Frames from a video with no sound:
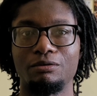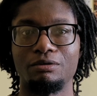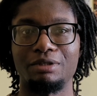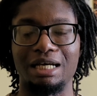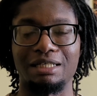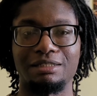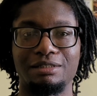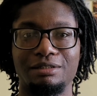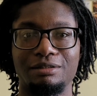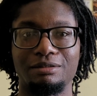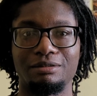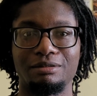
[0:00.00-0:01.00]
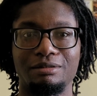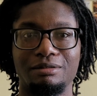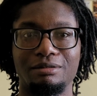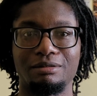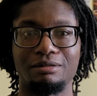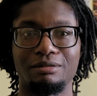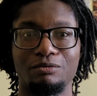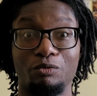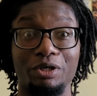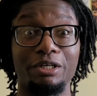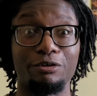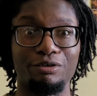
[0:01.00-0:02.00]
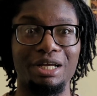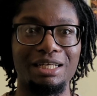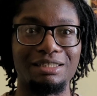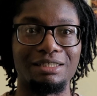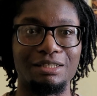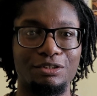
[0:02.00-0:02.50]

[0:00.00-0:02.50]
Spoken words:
that we created